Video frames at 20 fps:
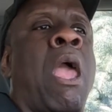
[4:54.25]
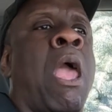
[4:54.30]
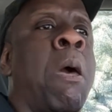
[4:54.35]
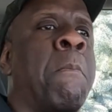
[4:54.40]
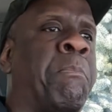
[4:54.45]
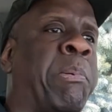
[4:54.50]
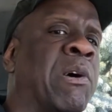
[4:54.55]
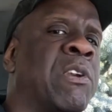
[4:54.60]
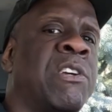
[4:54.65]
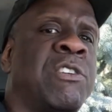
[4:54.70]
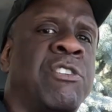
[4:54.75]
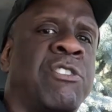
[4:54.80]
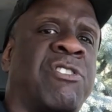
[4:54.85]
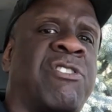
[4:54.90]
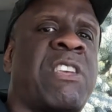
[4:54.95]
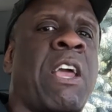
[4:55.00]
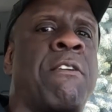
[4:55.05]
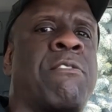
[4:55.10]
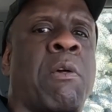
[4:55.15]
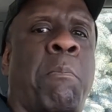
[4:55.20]
and put in your
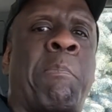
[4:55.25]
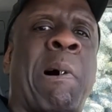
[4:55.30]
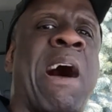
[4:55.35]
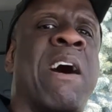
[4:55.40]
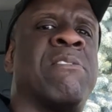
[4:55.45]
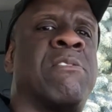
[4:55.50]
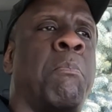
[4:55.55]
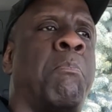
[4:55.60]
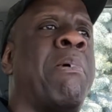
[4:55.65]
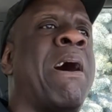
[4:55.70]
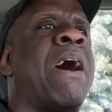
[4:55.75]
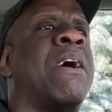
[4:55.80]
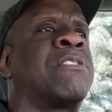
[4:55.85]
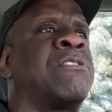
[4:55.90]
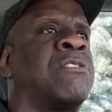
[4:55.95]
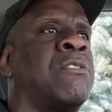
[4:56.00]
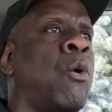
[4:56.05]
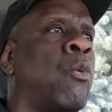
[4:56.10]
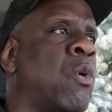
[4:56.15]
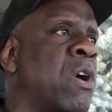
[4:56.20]
safe deposit
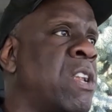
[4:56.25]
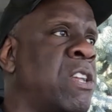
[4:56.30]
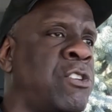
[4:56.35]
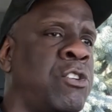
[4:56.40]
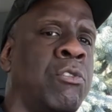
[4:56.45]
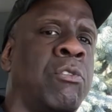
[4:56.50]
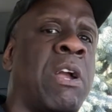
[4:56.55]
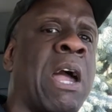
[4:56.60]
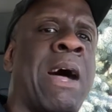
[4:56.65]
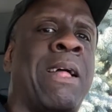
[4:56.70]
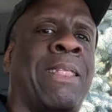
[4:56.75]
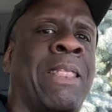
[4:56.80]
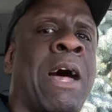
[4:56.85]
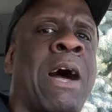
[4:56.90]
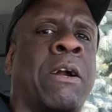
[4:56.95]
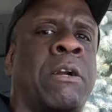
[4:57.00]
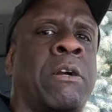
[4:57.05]
box somewhere that you got